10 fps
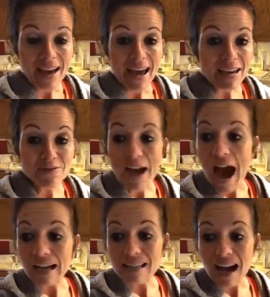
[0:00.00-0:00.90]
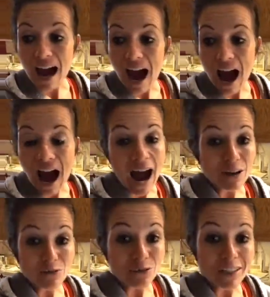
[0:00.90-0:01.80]
In fact, I
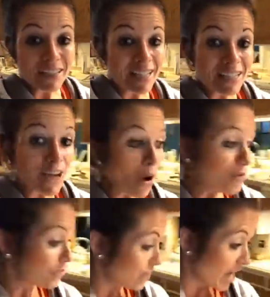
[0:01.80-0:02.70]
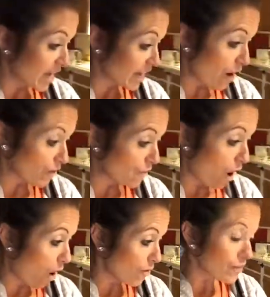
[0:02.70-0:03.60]
really don't think out of
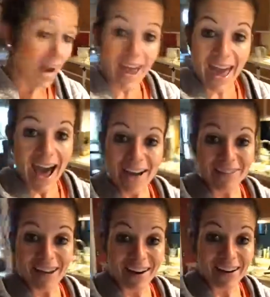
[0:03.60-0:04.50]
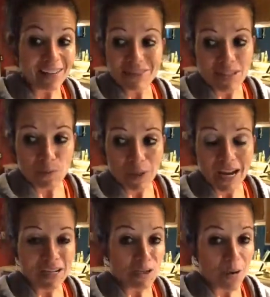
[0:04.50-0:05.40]
all that I have here, even the
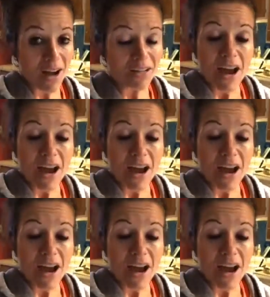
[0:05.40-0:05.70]
spaghetti squash,